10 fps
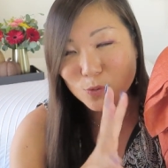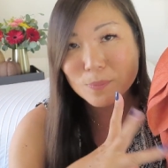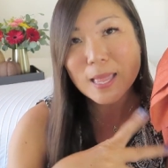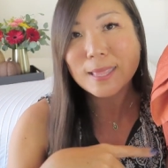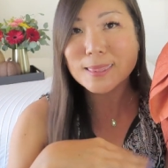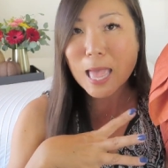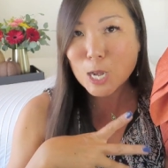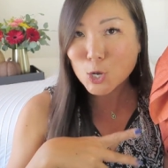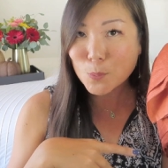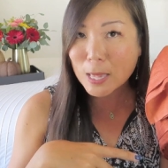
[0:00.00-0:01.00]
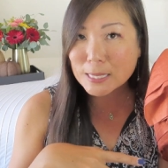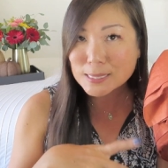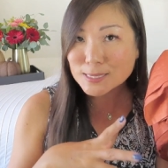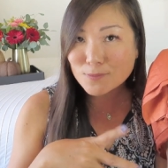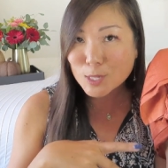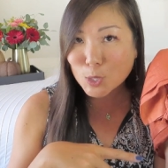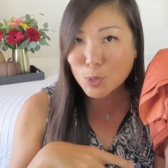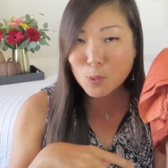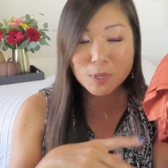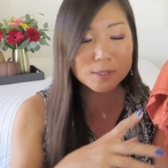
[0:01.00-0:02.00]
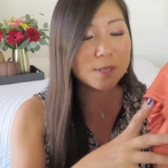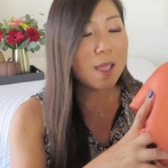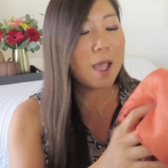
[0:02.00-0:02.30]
from like the underbellies of little goatees.